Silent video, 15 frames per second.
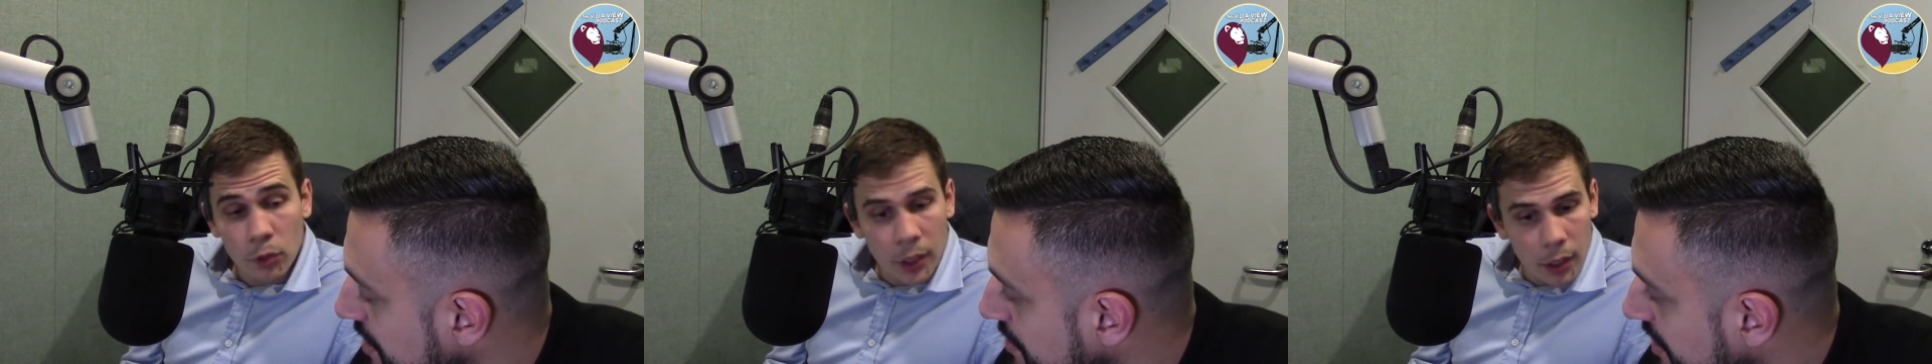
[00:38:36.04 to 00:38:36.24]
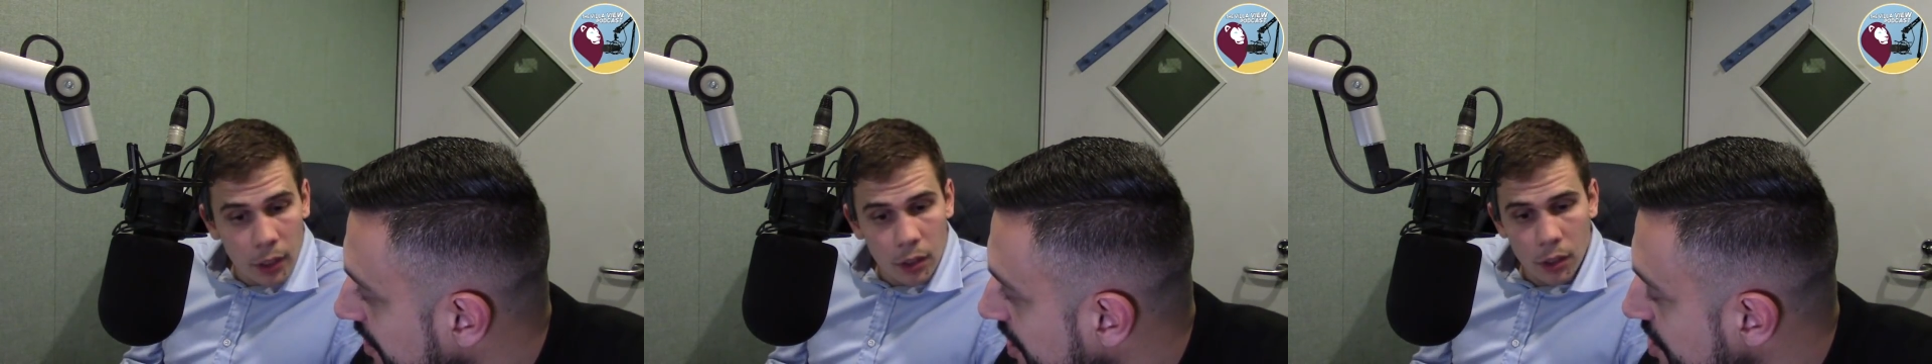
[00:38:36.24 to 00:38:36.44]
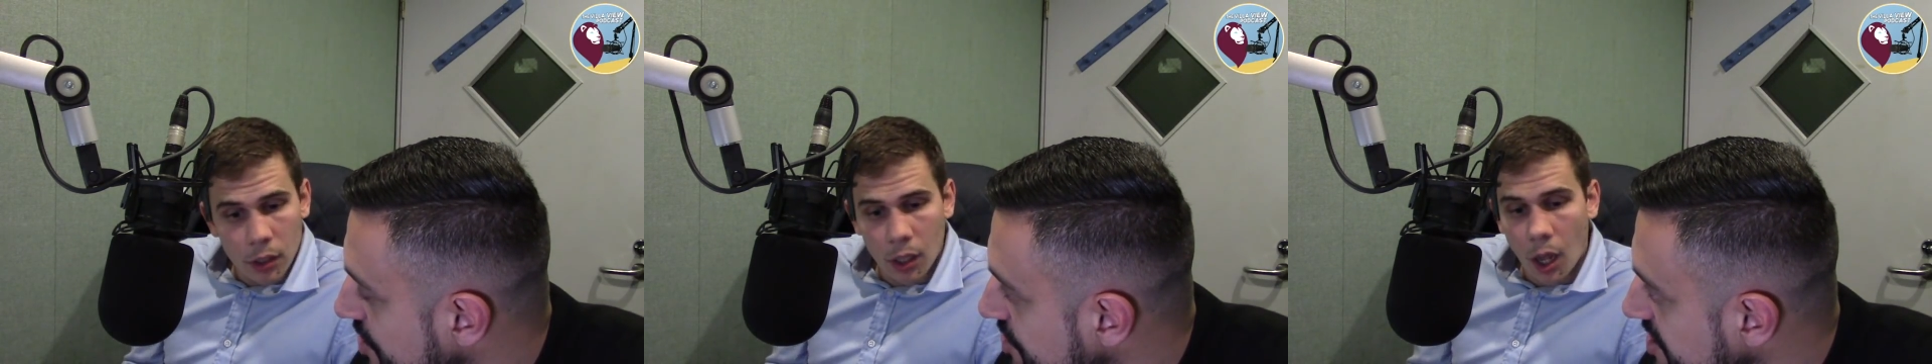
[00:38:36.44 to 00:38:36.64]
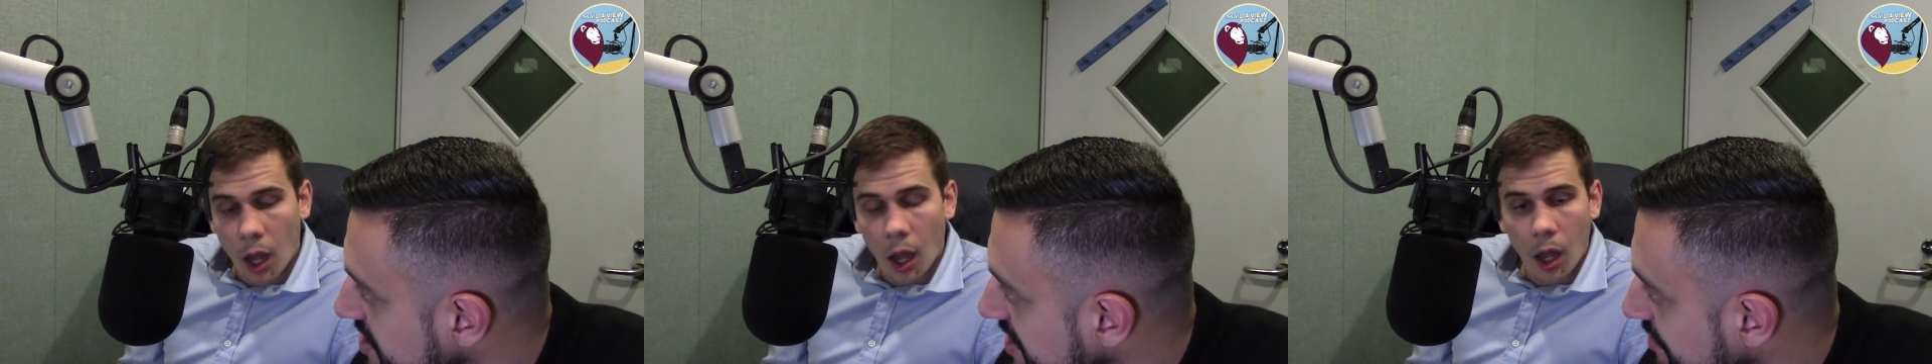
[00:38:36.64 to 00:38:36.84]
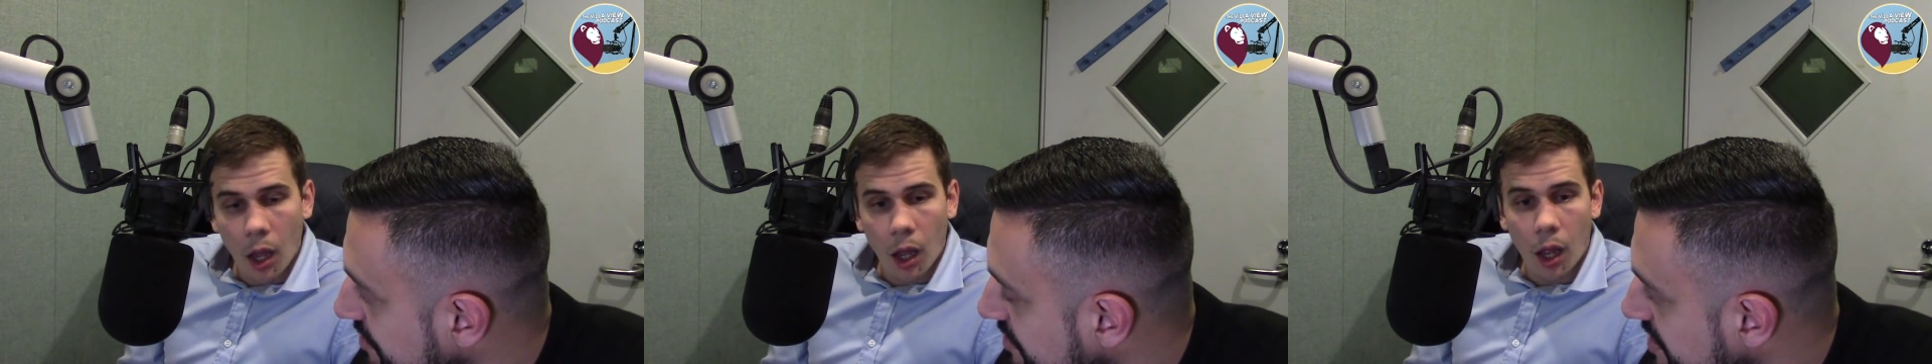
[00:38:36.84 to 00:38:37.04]
Get him on the coaching
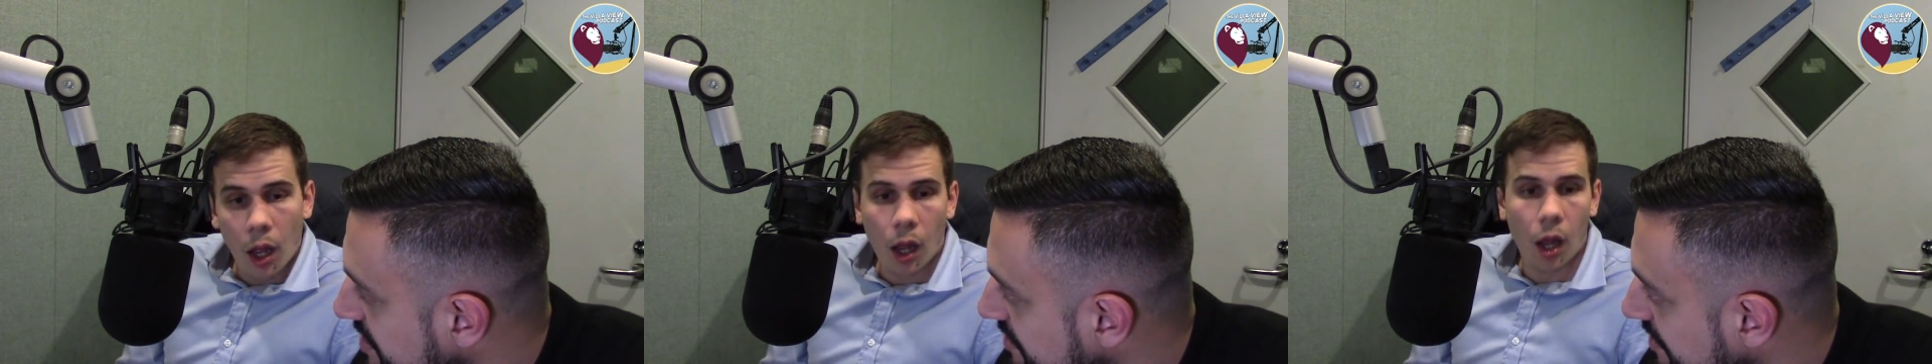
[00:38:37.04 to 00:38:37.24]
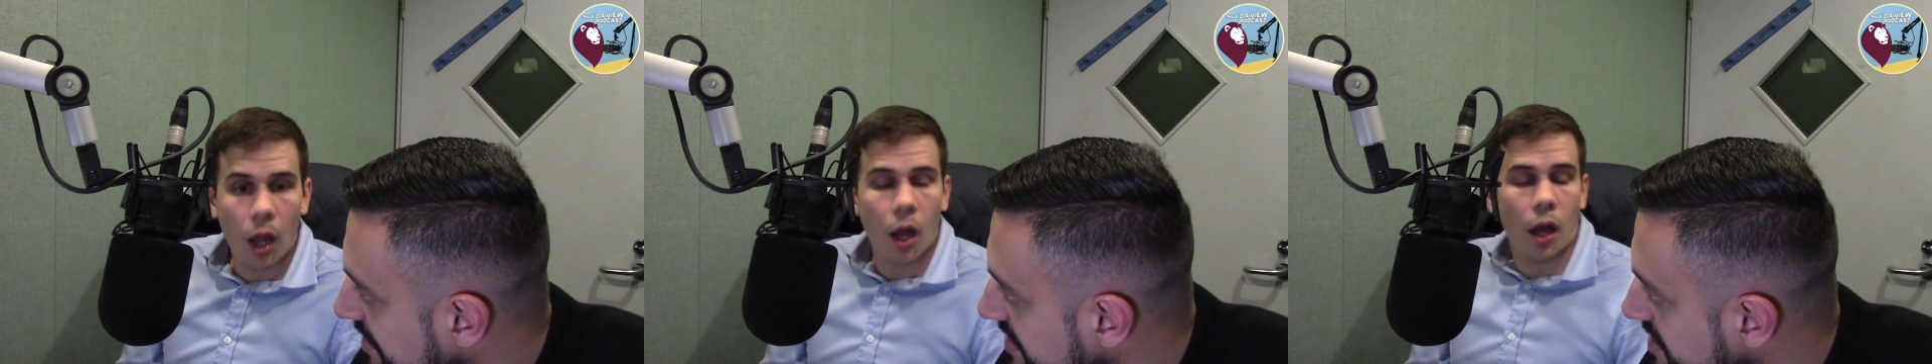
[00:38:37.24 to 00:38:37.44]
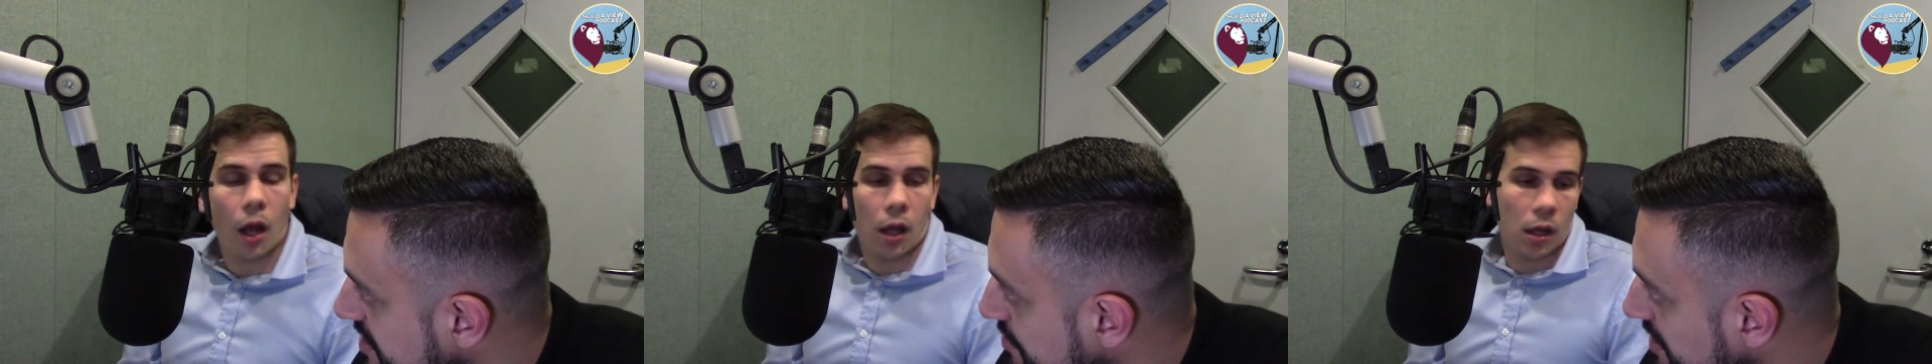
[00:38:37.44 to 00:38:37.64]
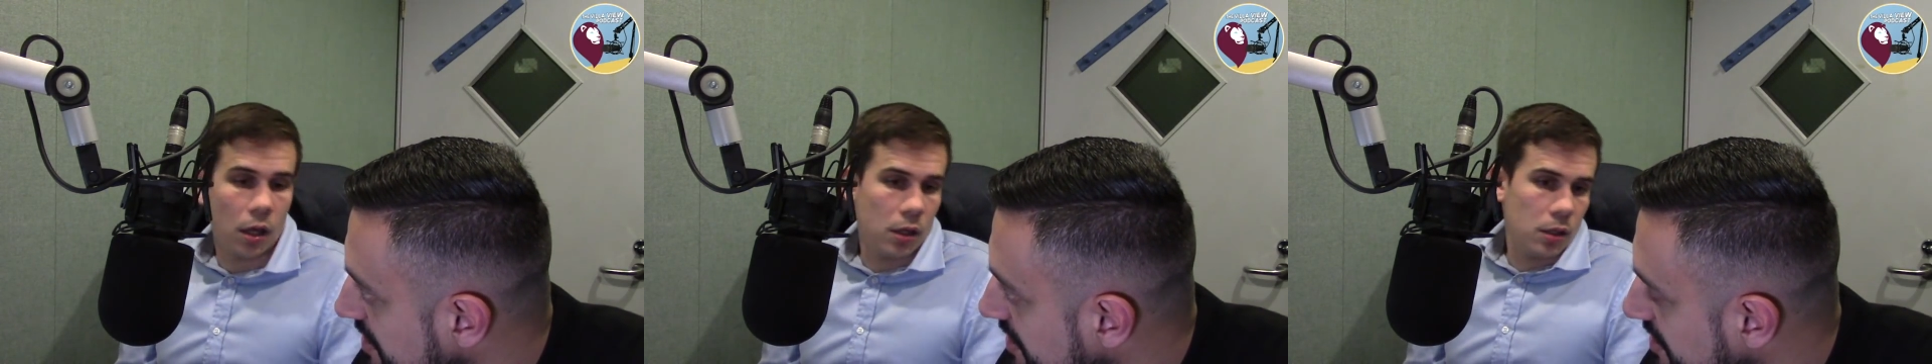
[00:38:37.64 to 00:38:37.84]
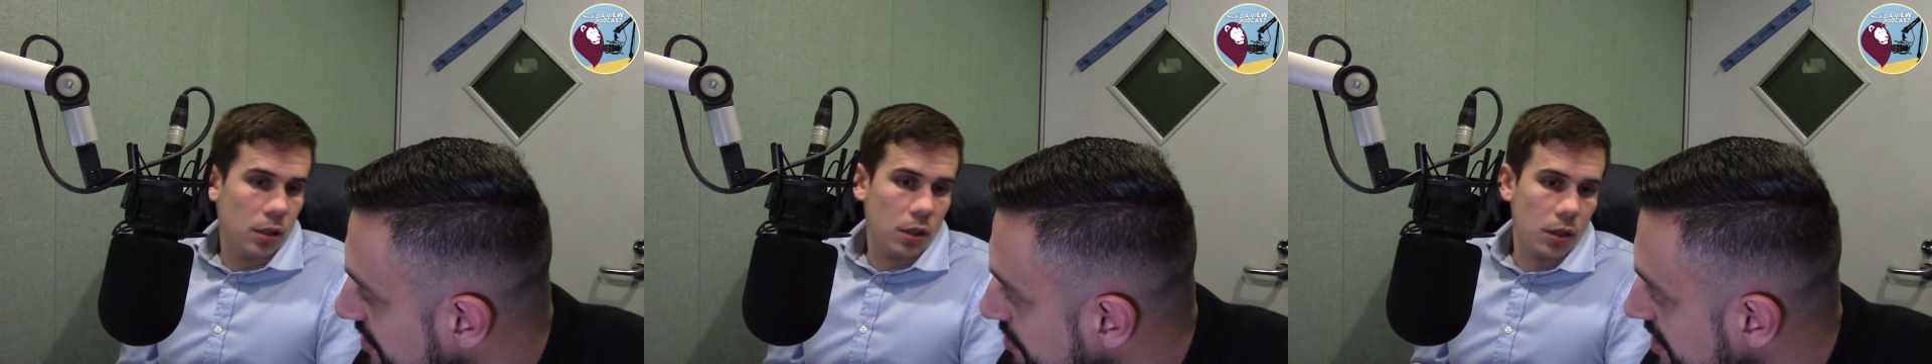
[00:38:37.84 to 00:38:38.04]
staff. See if he fancies a bit
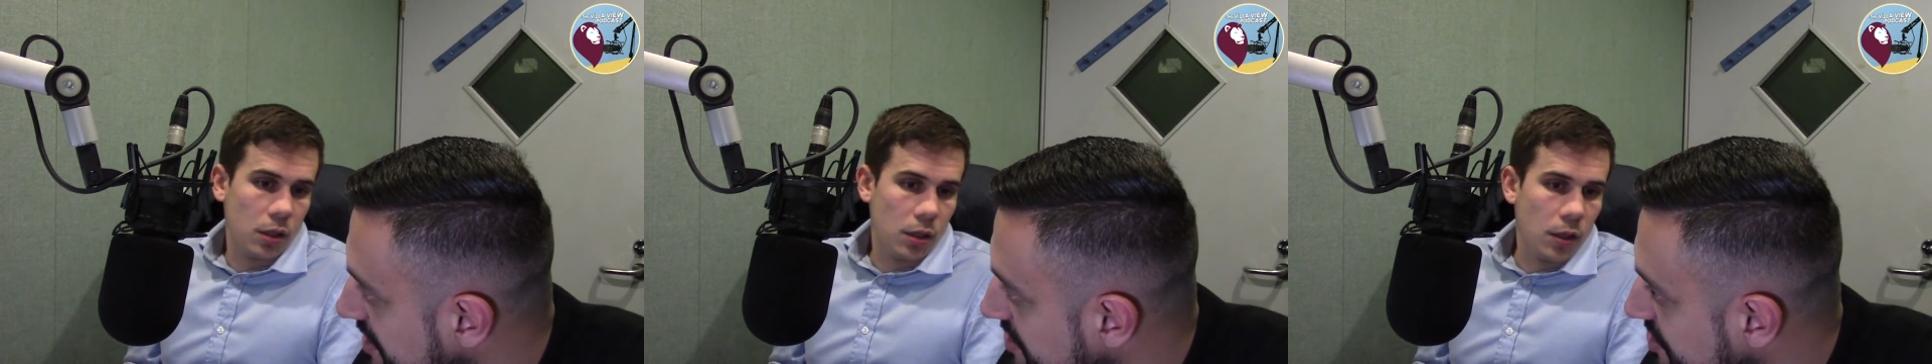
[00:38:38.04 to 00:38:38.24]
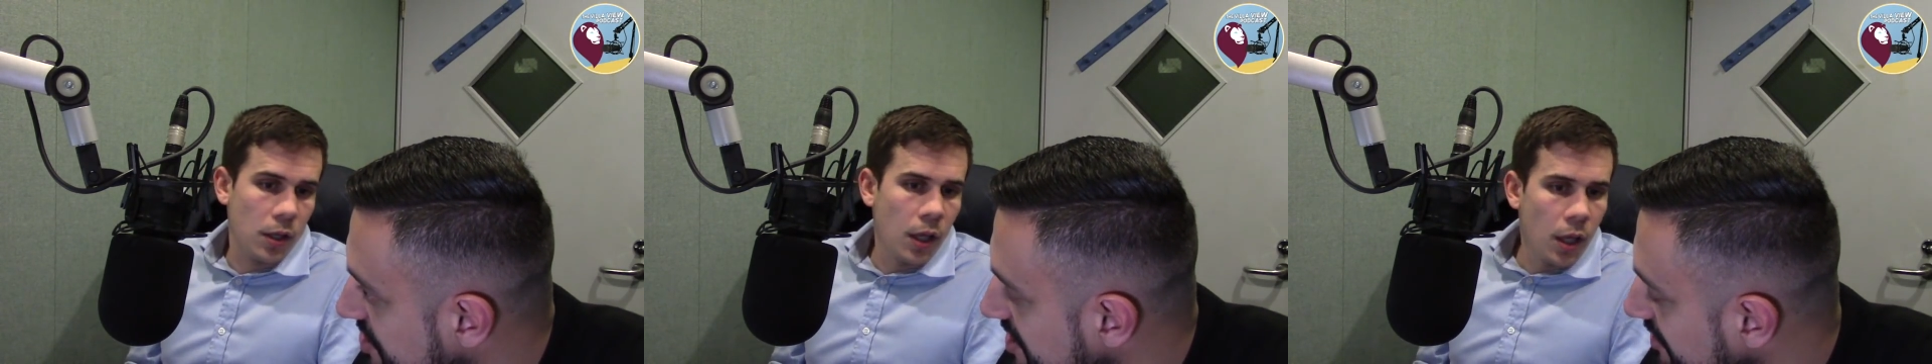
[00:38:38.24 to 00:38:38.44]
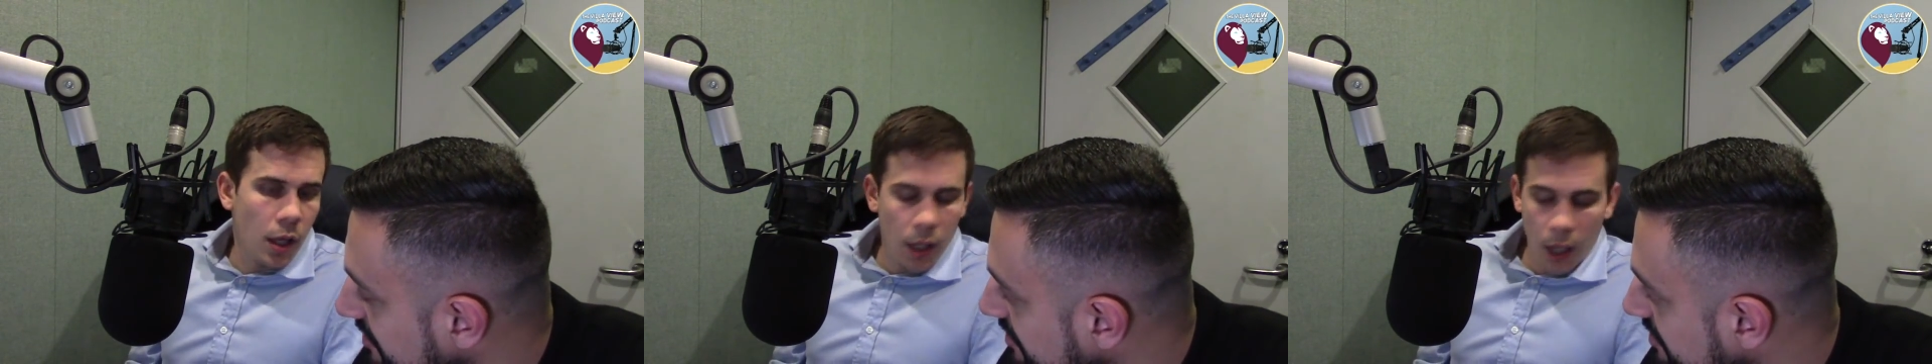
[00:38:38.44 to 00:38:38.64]
of chill.